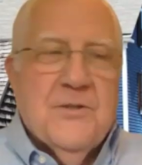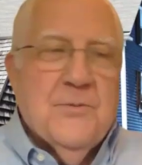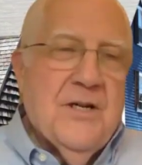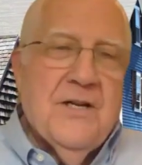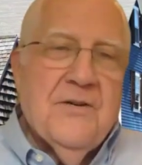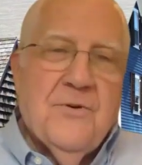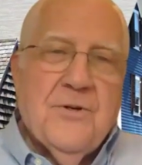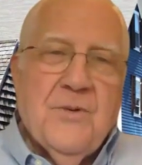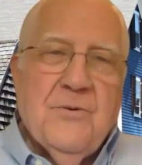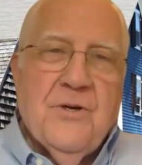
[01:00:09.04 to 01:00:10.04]
it's been
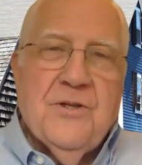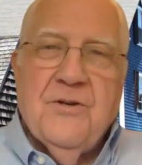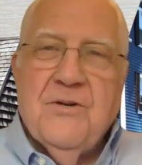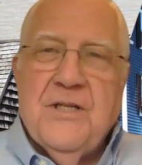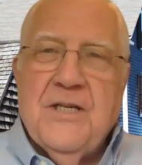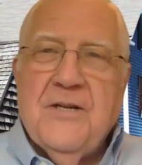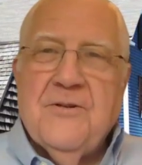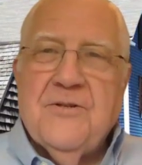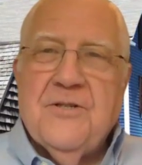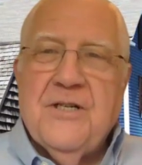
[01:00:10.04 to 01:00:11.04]
delightful to be with you and the
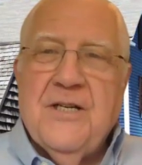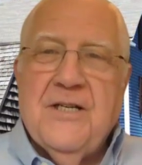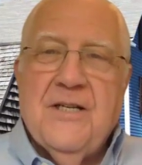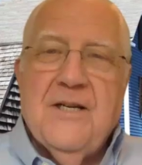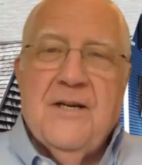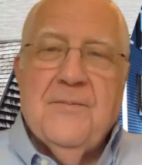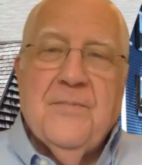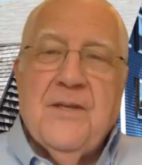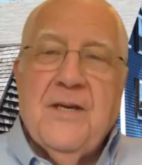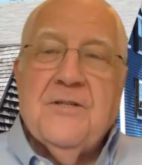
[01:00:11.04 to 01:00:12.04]
others. And uh,
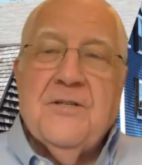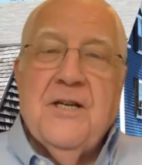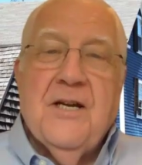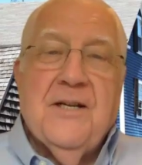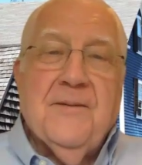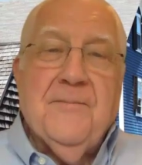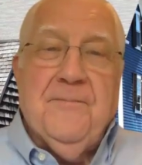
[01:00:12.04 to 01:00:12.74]
thanks again.